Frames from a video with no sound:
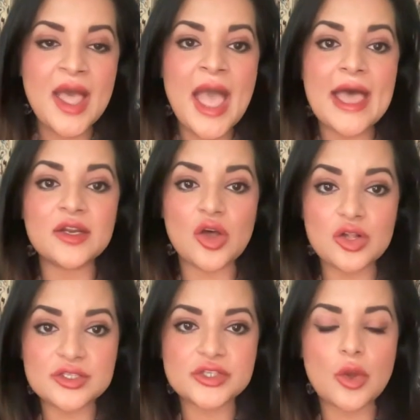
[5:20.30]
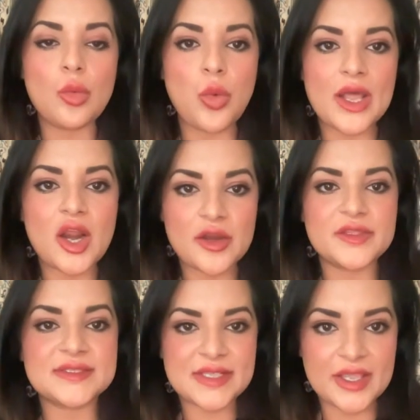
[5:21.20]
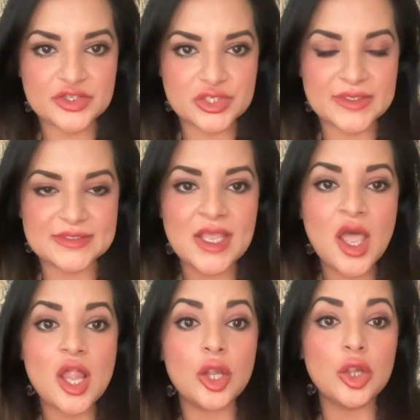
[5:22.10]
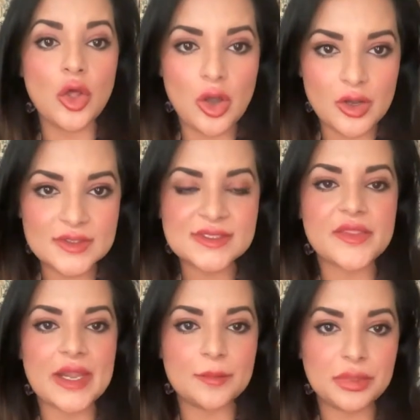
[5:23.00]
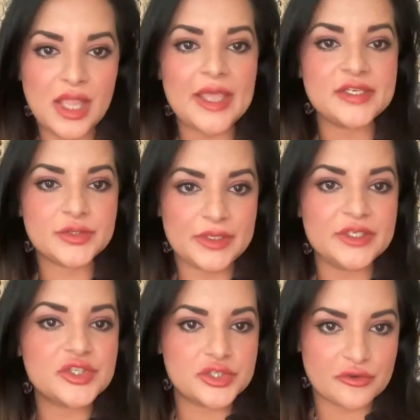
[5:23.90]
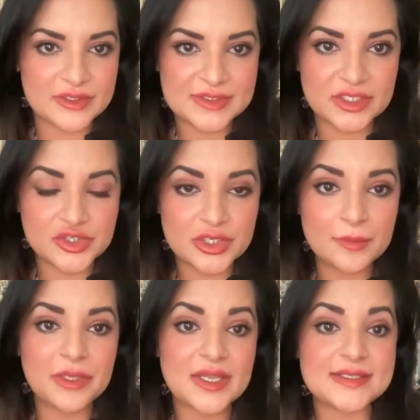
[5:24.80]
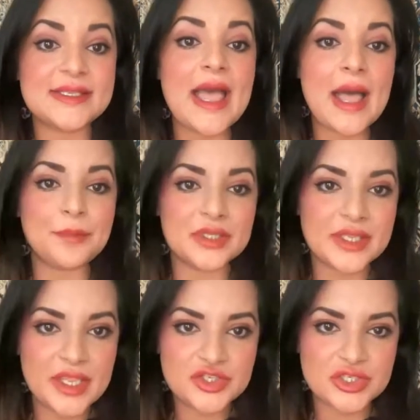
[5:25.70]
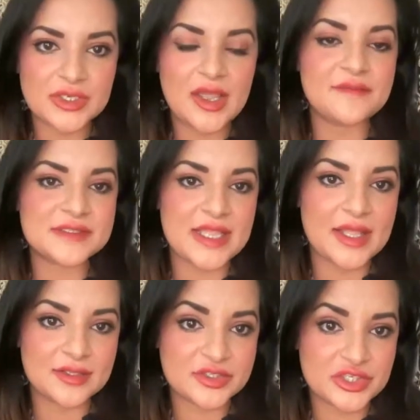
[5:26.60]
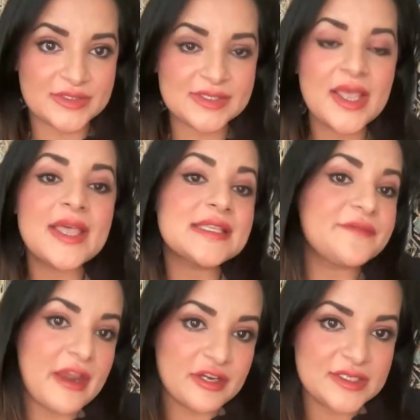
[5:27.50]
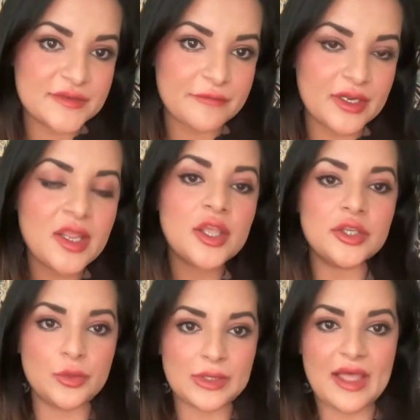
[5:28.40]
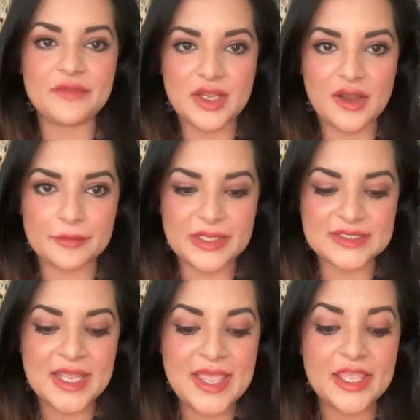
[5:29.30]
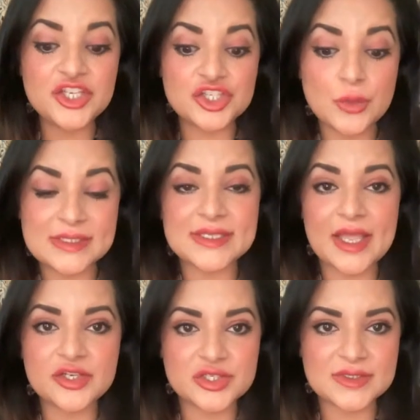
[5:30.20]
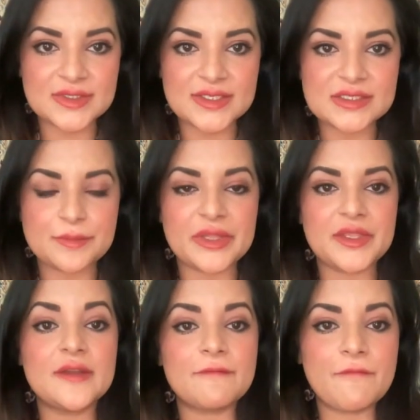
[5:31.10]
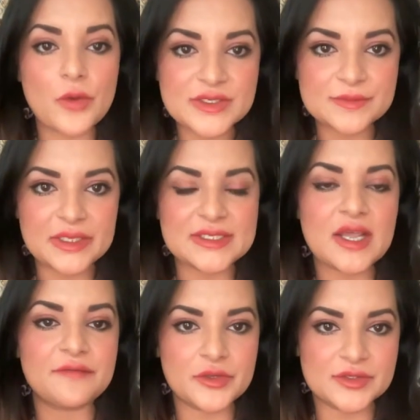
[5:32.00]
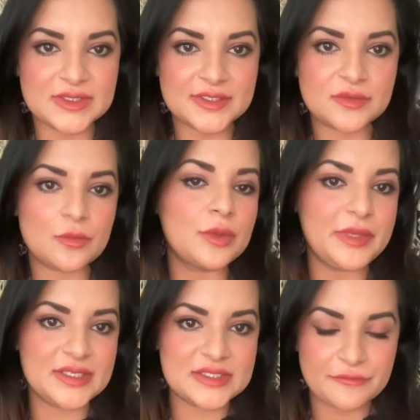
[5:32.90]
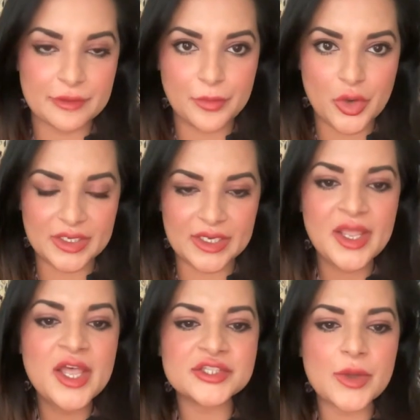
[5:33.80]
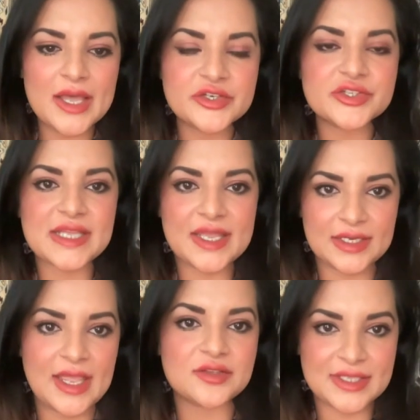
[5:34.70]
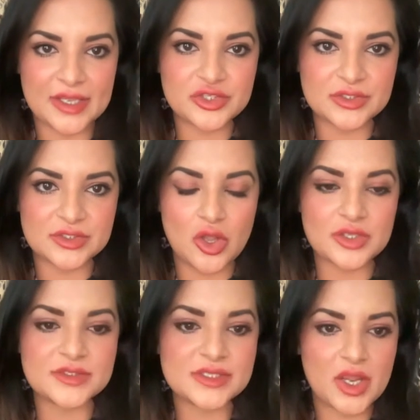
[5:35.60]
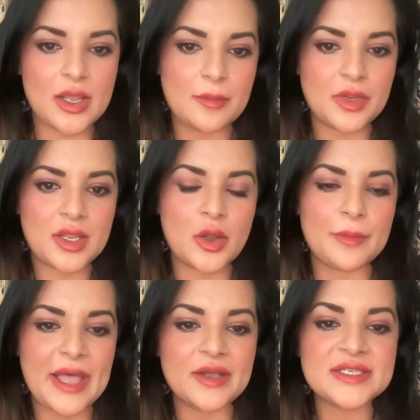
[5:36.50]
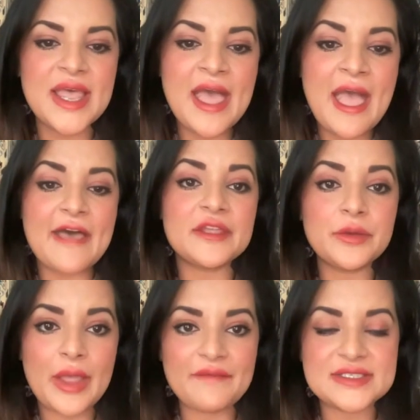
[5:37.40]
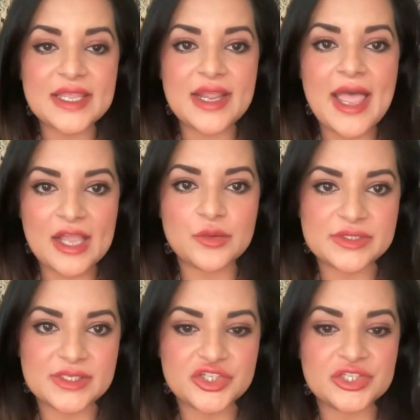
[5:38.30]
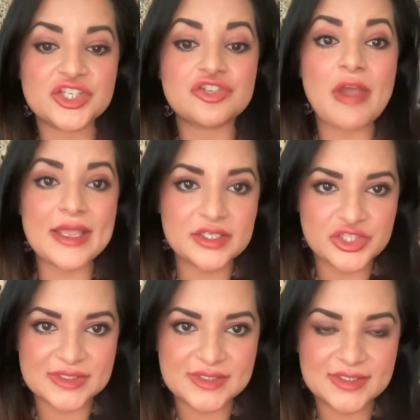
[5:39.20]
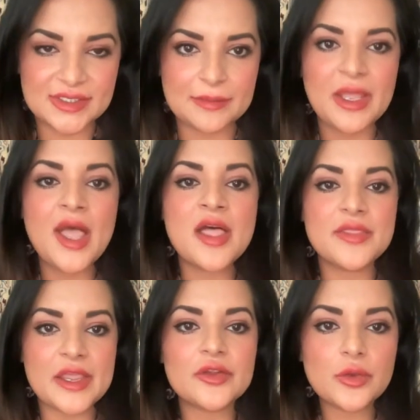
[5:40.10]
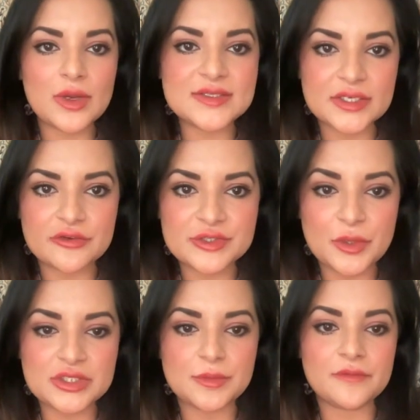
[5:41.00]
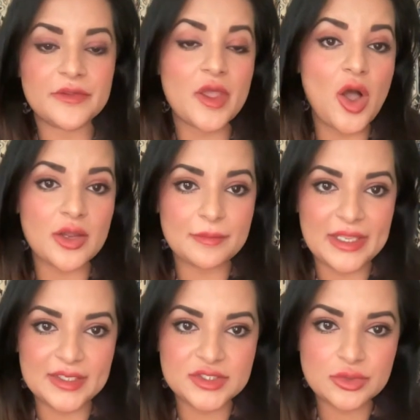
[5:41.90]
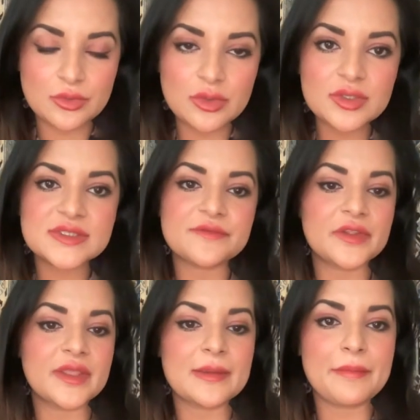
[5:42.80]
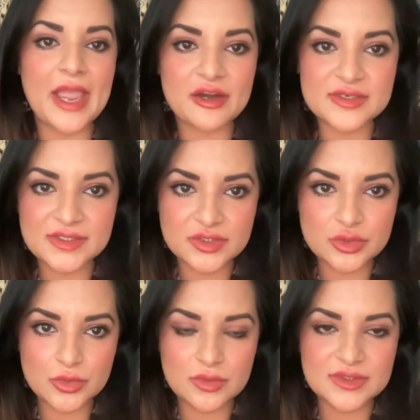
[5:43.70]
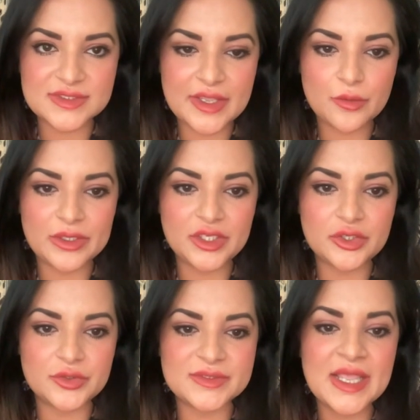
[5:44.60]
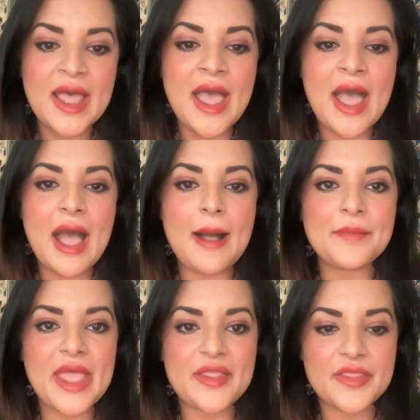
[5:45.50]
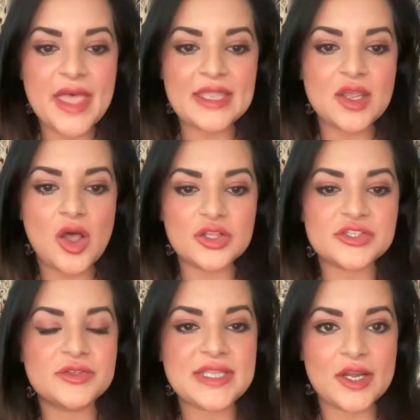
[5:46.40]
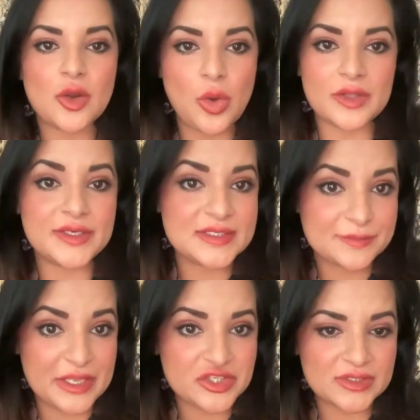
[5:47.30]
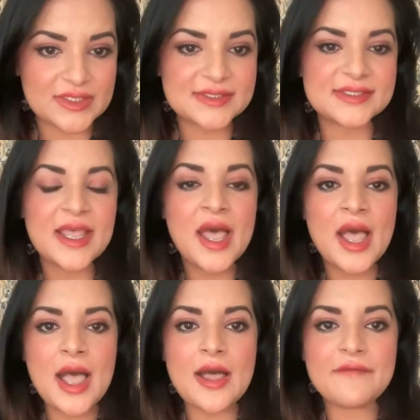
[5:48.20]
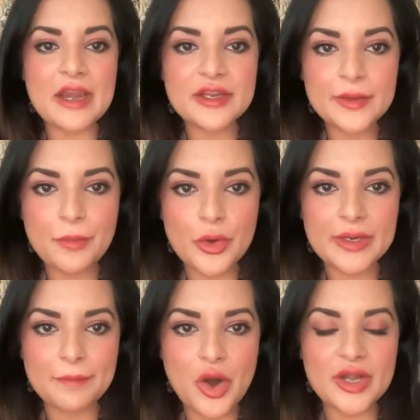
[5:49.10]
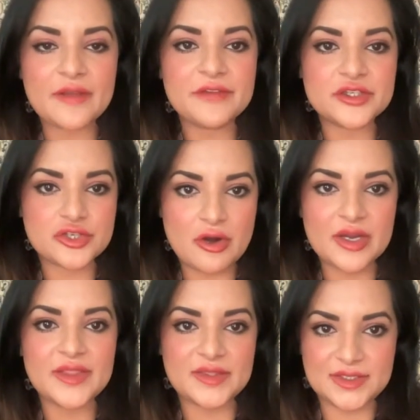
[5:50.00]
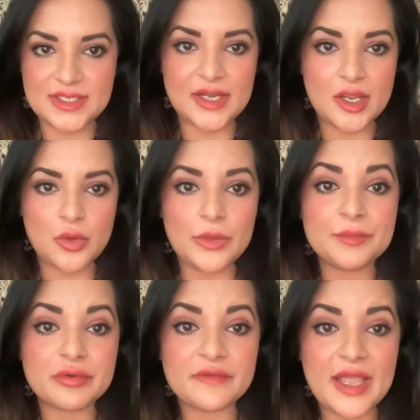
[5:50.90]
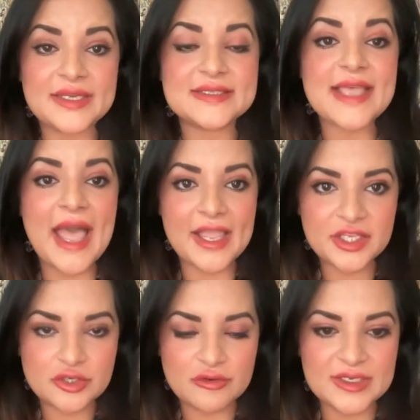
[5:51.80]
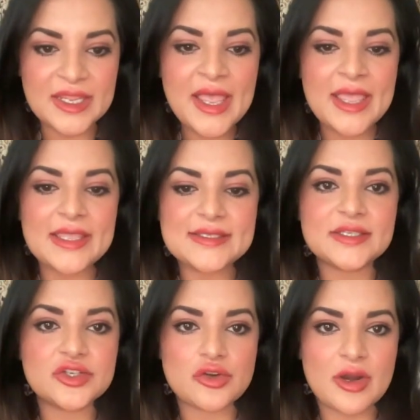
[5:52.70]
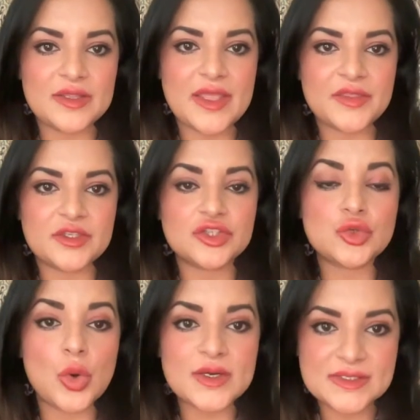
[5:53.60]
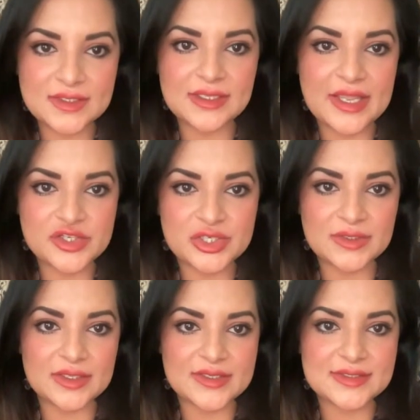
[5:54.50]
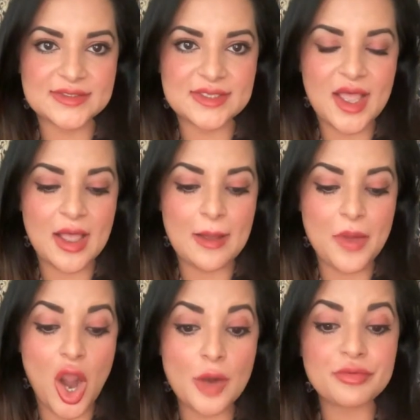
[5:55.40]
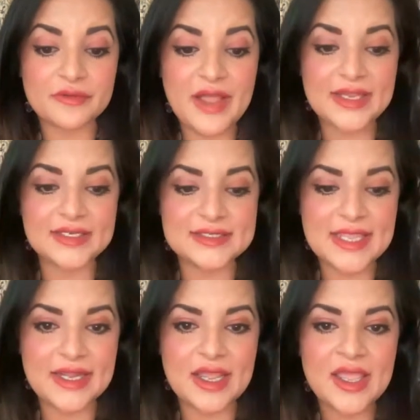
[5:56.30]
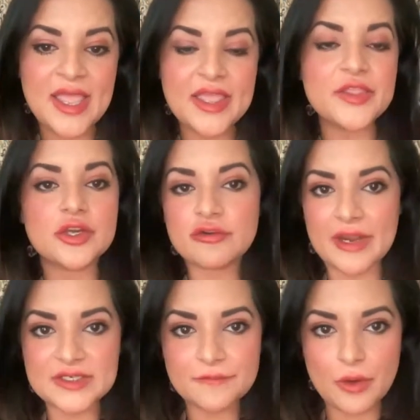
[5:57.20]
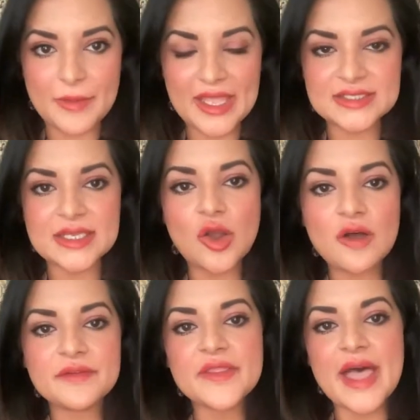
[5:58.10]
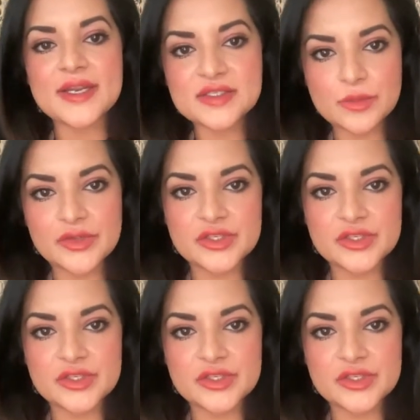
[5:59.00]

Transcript: And also, what are the sanctions laws that apply to each jurisdiction? Because the application of sanctions is very different. You will have the government issue a sanctions list, but the enforcement of those lists will be a different body. So understanding how sanctions laws go about. And then you have a data acquisition strategist team. They're the ones that are responsible for the automated tools, for the comparison tools that we use, and then also data quality specialist. A very important part of ensuring that the data we provide is accurate is ensuring that the source collection lists are providing data in the correct format. And often that is where the